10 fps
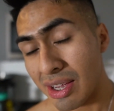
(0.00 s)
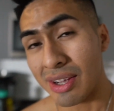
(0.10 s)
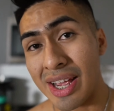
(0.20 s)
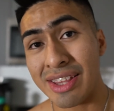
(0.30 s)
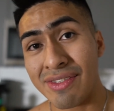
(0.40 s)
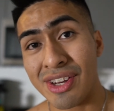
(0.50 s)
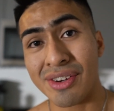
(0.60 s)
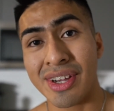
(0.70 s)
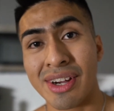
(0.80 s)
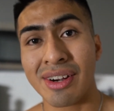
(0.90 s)
Gonna end the
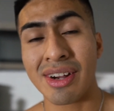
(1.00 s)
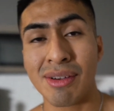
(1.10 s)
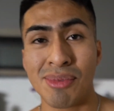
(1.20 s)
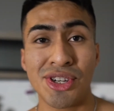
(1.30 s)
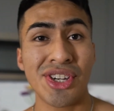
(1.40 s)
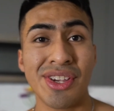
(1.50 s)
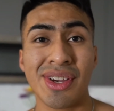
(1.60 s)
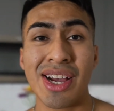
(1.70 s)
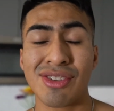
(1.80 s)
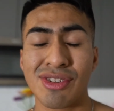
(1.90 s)
video here. Appreciate you
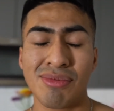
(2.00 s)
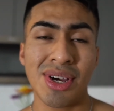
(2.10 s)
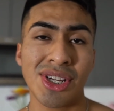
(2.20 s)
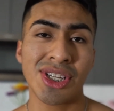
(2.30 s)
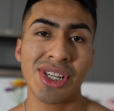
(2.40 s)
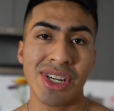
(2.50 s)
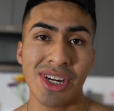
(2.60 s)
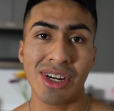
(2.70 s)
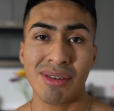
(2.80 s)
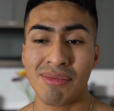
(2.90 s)
guys so much.
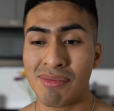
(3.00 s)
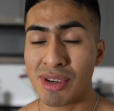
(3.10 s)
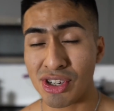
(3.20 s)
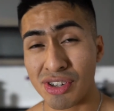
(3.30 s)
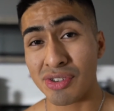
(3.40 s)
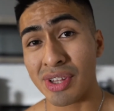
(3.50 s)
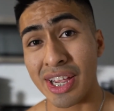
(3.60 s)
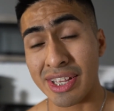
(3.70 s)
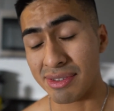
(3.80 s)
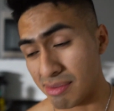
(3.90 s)
Be sure to
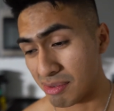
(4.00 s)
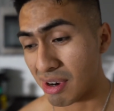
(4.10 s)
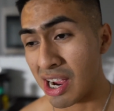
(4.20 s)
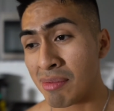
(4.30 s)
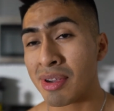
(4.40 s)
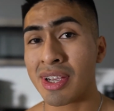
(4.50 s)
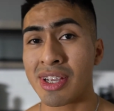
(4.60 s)
like and subscribe